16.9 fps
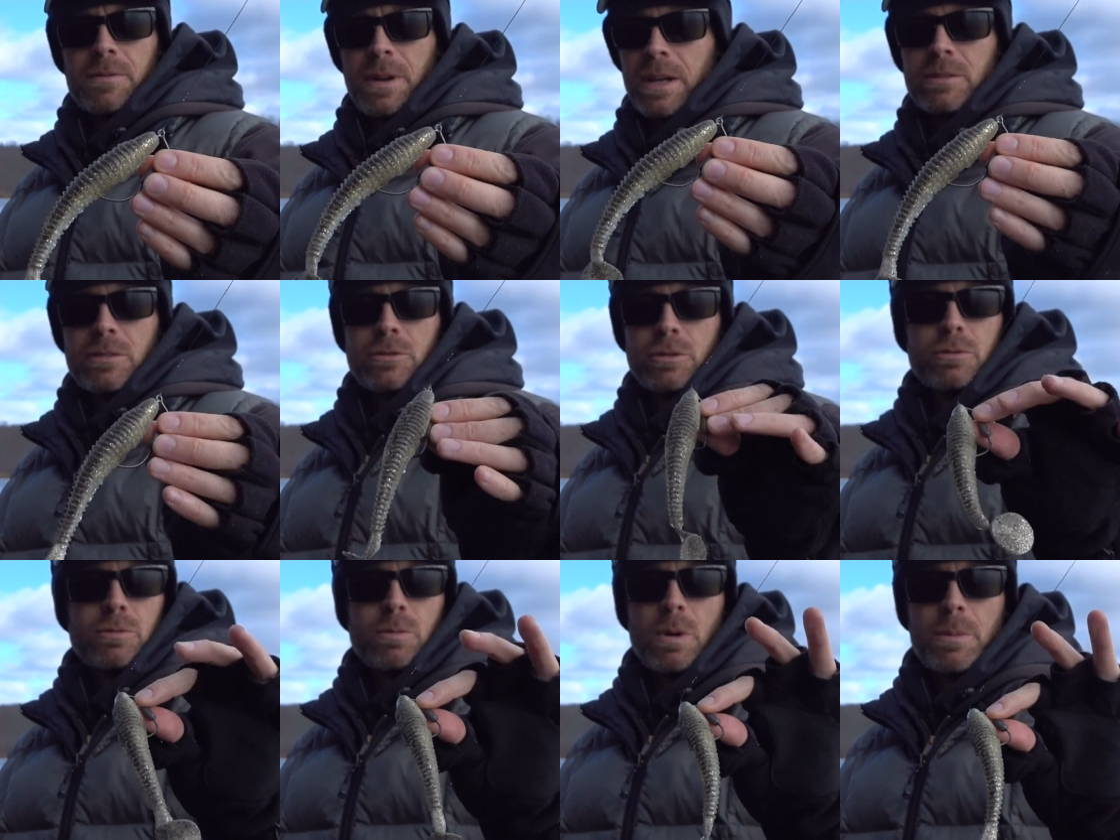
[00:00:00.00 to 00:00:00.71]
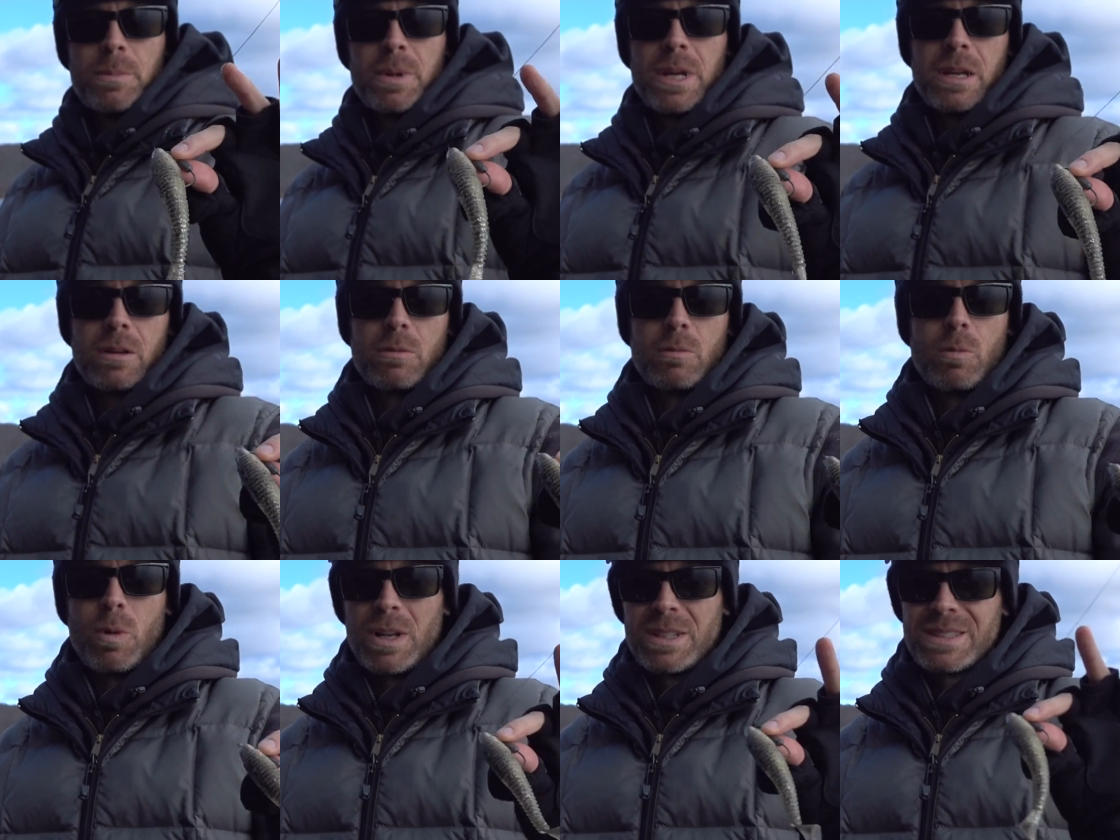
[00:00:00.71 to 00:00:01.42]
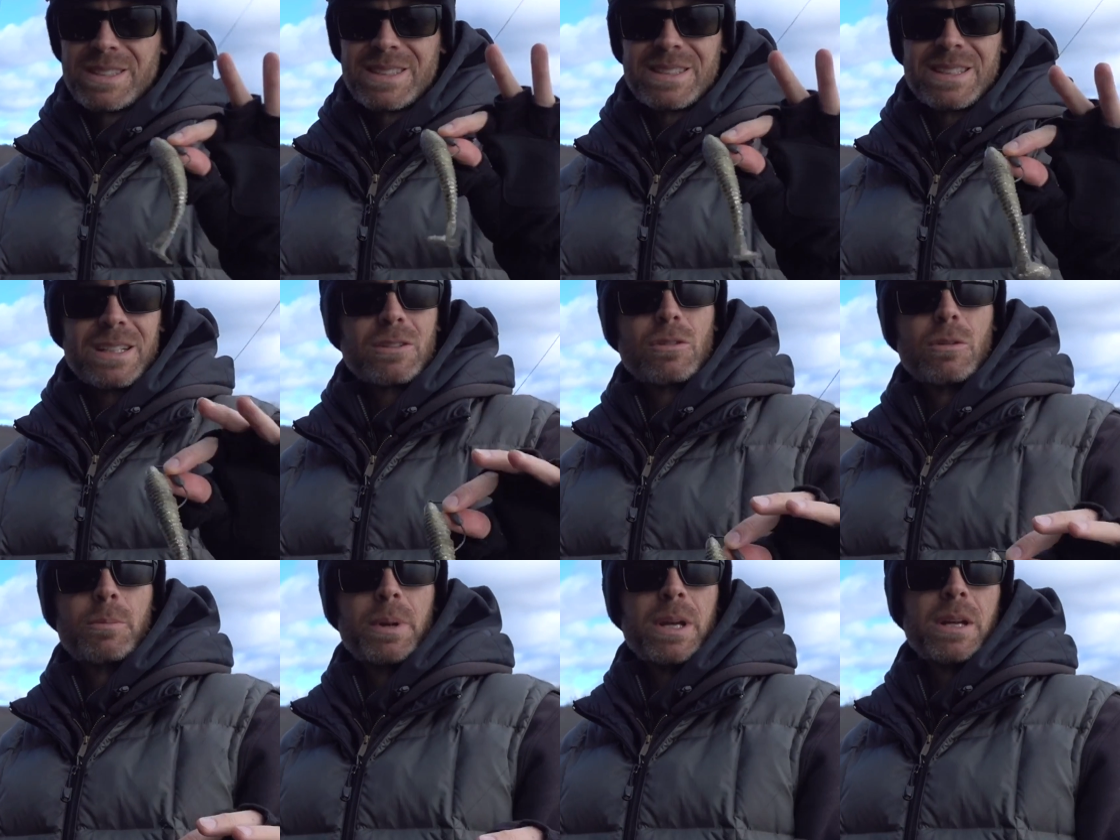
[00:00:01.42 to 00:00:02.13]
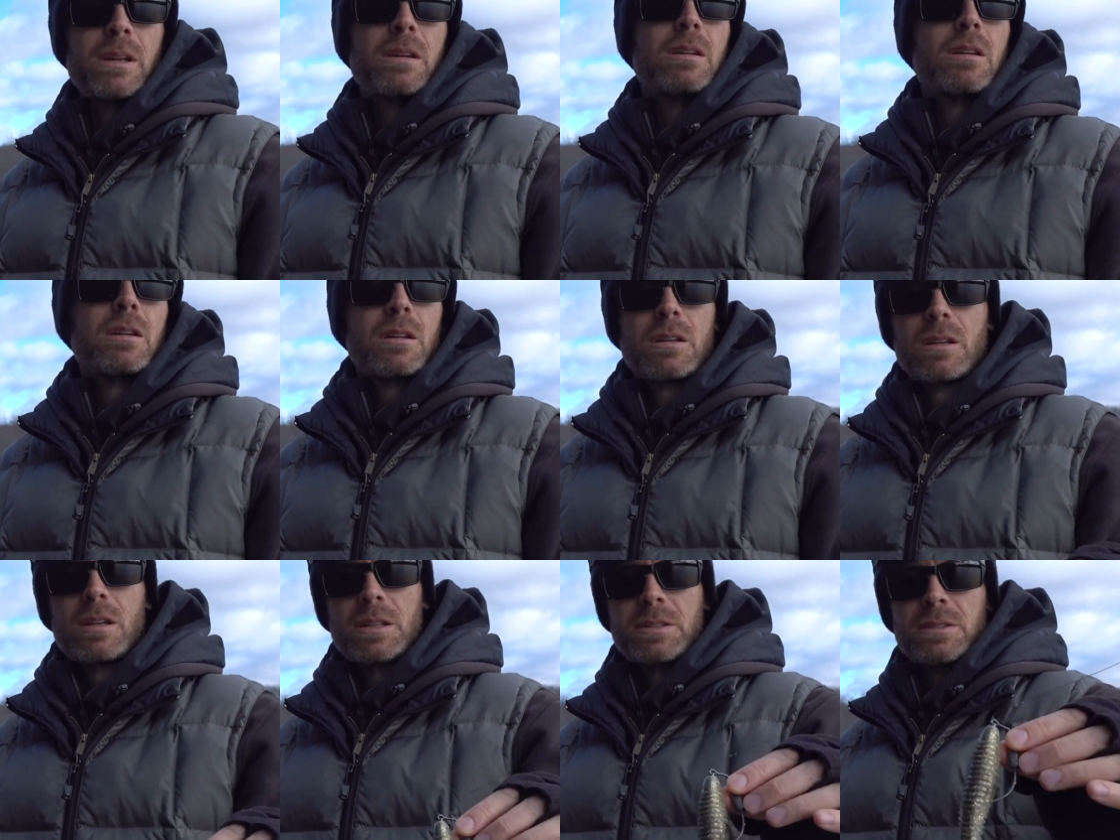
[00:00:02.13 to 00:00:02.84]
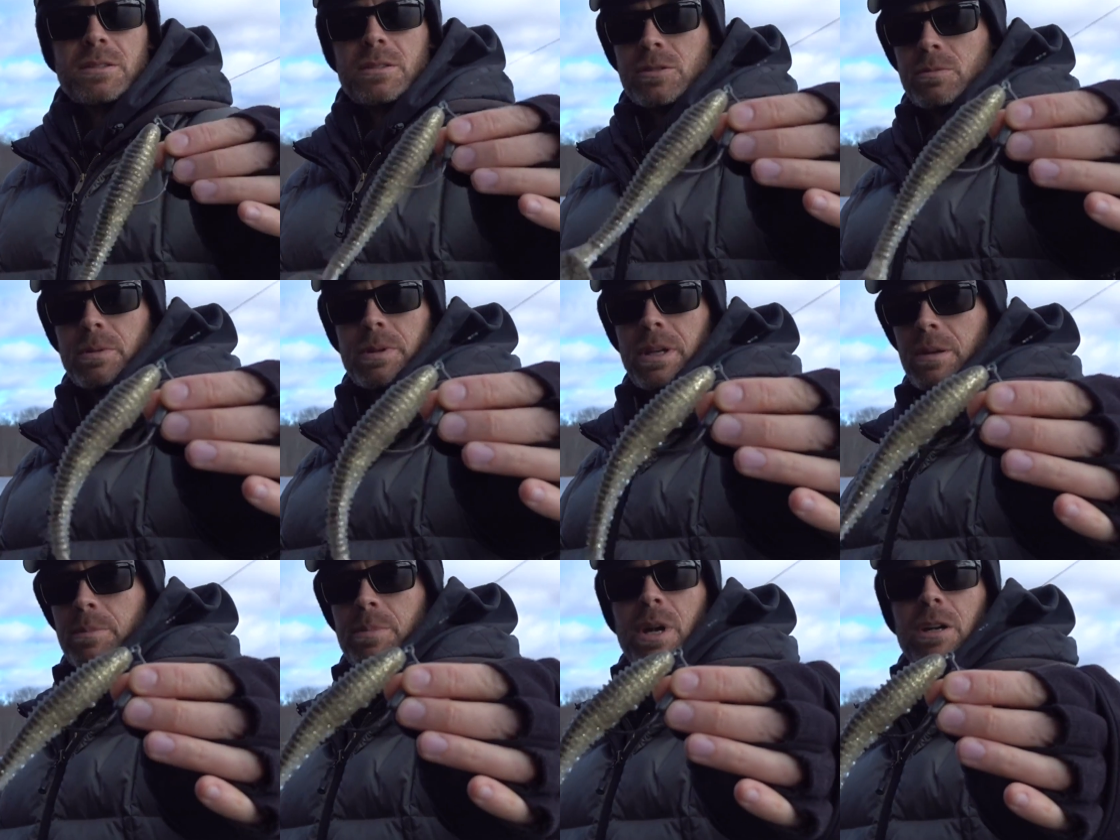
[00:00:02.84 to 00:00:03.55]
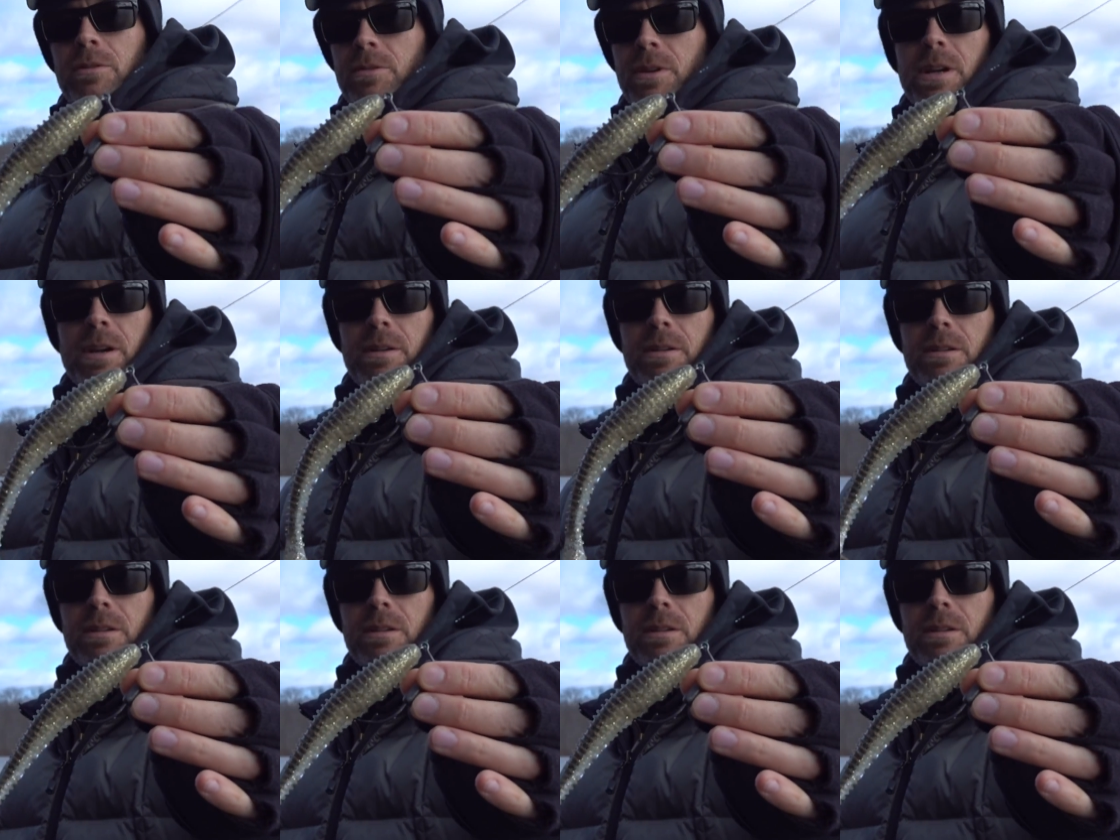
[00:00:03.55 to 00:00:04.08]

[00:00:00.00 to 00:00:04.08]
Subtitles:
I had to choose one bait, one single bait, it's the Swing Impact Fat.